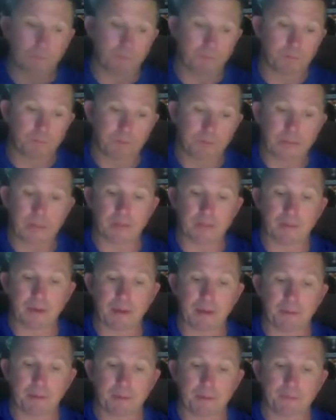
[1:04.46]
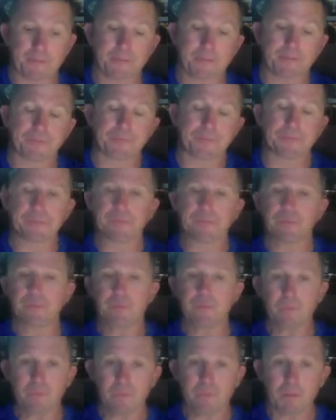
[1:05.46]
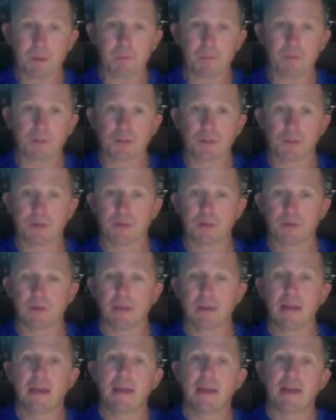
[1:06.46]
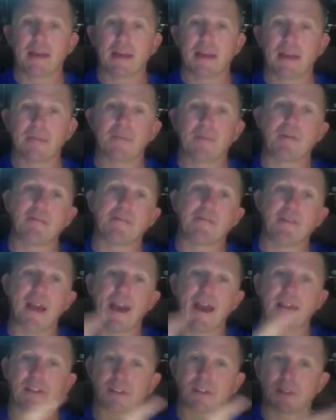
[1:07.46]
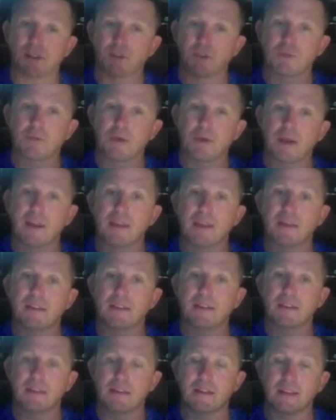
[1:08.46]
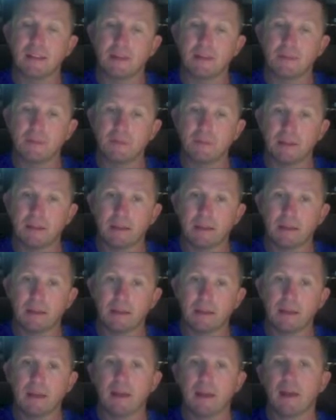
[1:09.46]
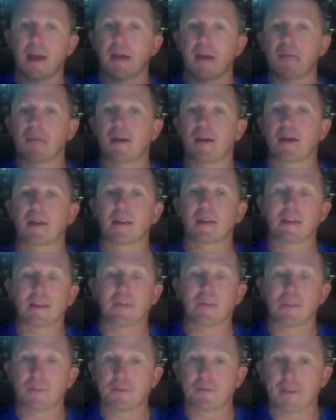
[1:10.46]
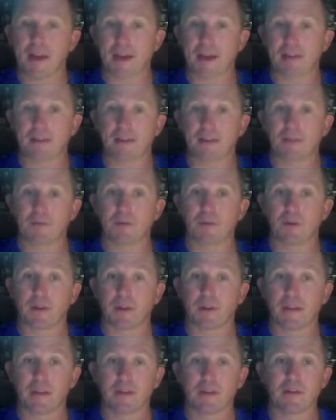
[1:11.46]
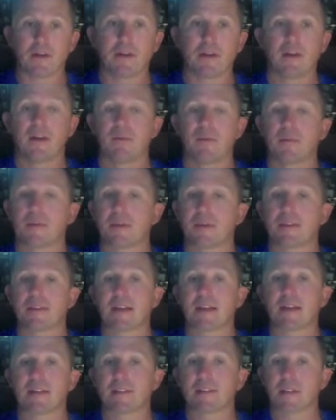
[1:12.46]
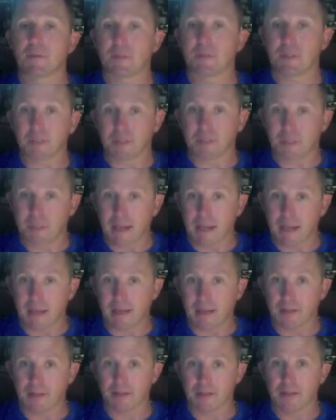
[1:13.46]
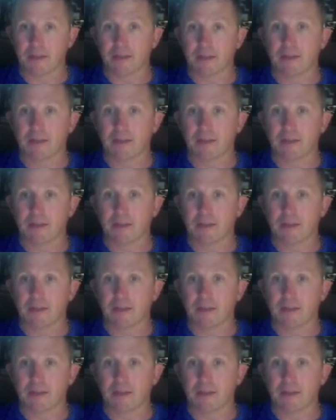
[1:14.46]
piece of paper. Number 2, it can be faxed directly to the DMV. I'm not going to give you the fax number on here because that's subject to change.